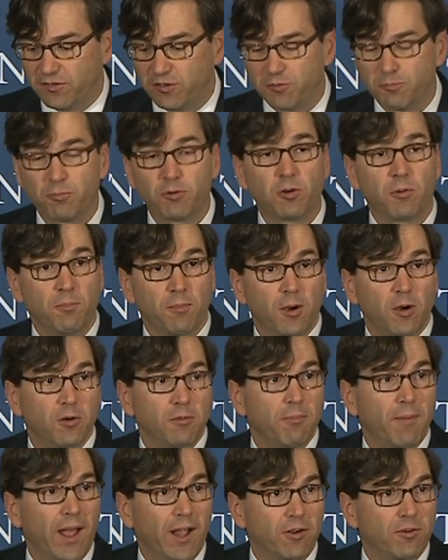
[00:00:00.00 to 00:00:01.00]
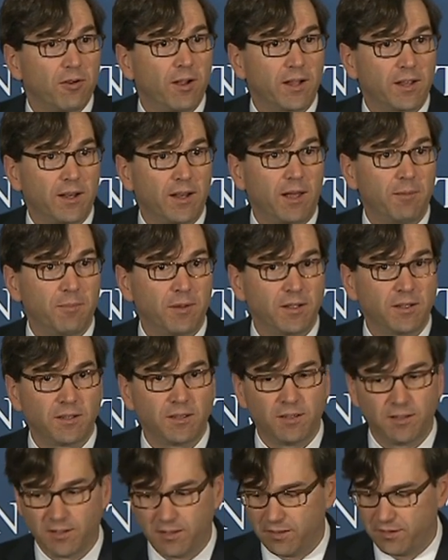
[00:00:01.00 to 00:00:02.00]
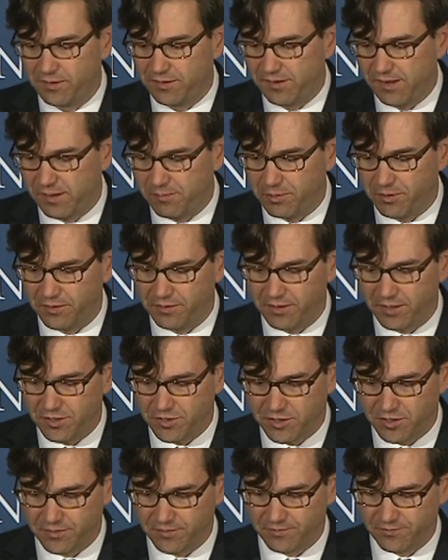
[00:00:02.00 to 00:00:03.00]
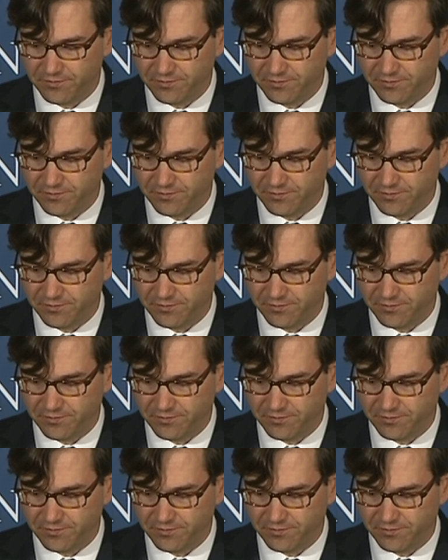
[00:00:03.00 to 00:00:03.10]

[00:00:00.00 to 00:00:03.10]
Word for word: to promote macroeconomic stabilization.